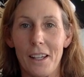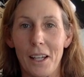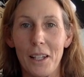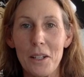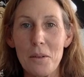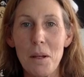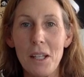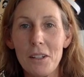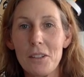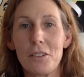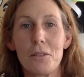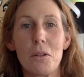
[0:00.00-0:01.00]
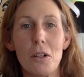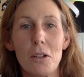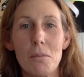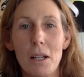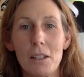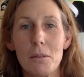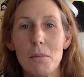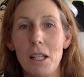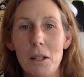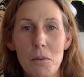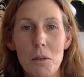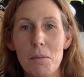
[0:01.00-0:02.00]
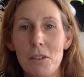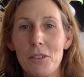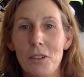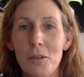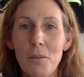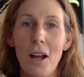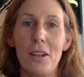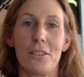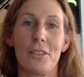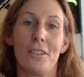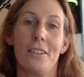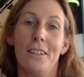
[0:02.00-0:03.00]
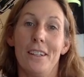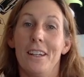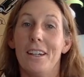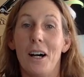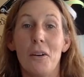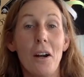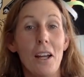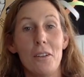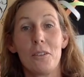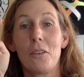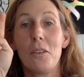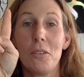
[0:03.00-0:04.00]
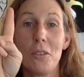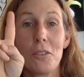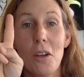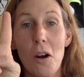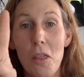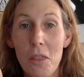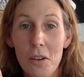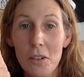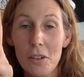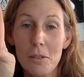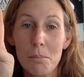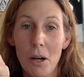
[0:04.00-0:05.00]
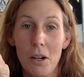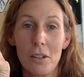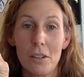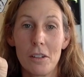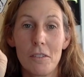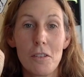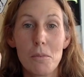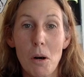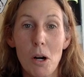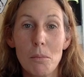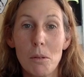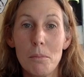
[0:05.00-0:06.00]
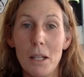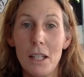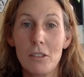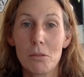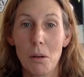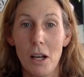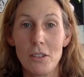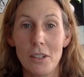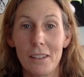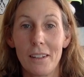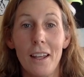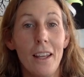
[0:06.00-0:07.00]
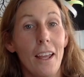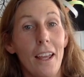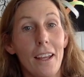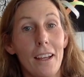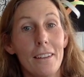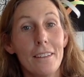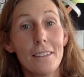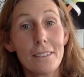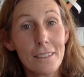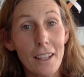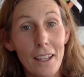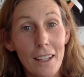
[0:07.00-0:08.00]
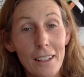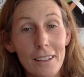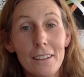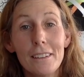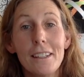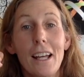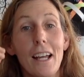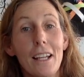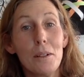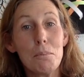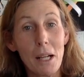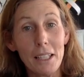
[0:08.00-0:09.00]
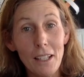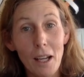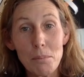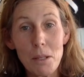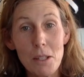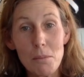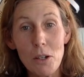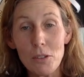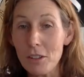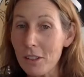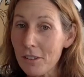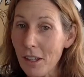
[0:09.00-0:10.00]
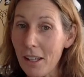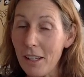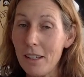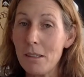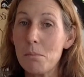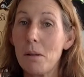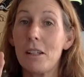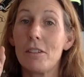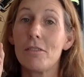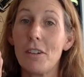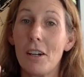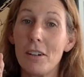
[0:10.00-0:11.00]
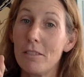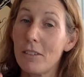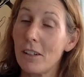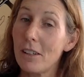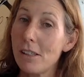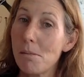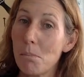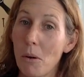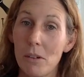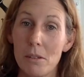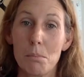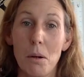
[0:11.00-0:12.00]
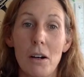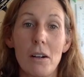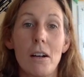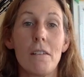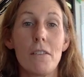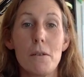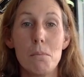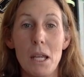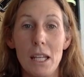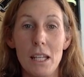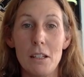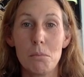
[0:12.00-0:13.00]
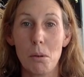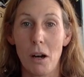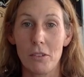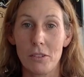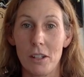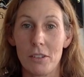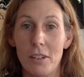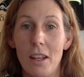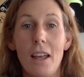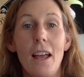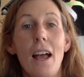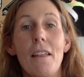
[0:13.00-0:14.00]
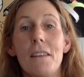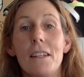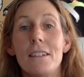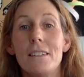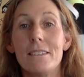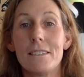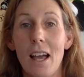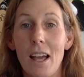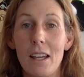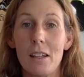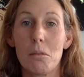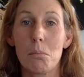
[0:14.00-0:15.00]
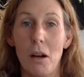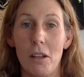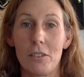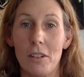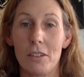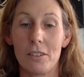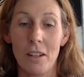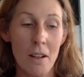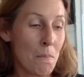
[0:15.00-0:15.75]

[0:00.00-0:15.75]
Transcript: Hello makers and welcome back to Making with Miss Dobras. Alright, so this is our third part of the Marble Maze project. And this day might not be the most exciting, but it's a very, very important part of the making process and the design process.